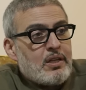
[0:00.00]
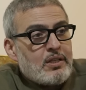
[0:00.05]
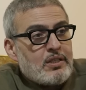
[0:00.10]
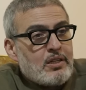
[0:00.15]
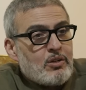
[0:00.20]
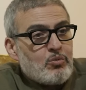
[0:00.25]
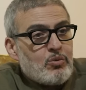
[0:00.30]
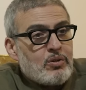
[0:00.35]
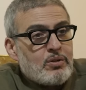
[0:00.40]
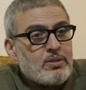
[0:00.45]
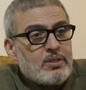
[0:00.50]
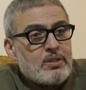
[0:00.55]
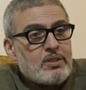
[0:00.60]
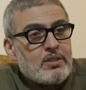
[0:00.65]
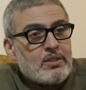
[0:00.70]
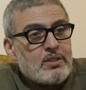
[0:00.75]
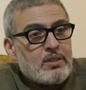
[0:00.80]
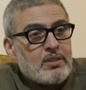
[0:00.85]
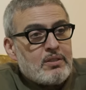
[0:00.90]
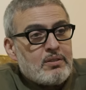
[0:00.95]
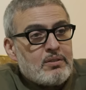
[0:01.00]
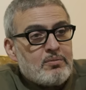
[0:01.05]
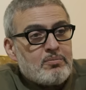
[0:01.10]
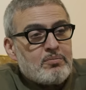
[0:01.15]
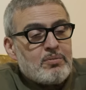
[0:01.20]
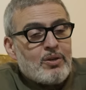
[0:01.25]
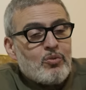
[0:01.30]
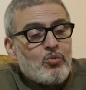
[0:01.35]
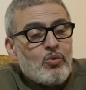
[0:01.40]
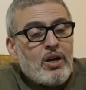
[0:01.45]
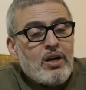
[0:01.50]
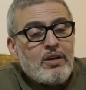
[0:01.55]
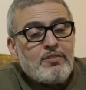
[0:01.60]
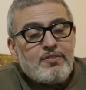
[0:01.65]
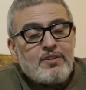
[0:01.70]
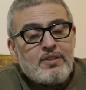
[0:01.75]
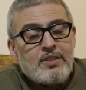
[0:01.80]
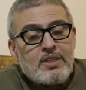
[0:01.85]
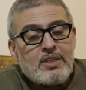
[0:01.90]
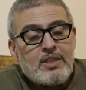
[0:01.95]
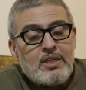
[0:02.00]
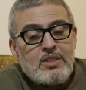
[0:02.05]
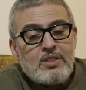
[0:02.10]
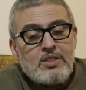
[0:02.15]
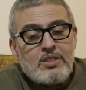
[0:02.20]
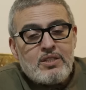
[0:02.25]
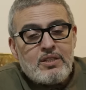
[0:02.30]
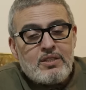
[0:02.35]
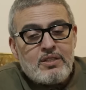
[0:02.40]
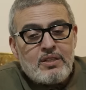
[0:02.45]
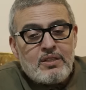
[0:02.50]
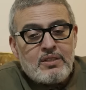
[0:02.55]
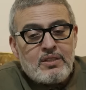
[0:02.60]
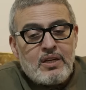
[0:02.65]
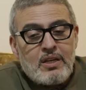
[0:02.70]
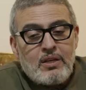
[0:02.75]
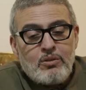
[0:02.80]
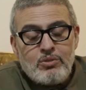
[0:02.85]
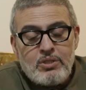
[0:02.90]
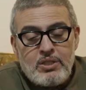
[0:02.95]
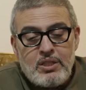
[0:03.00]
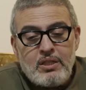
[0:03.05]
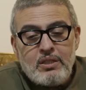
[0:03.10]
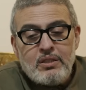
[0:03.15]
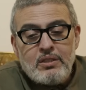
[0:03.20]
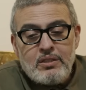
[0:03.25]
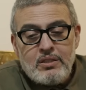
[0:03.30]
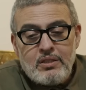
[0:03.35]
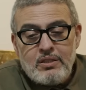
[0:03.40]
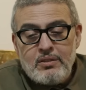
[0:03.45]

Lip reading: I didn't want my wife and the kids to think that I was killed.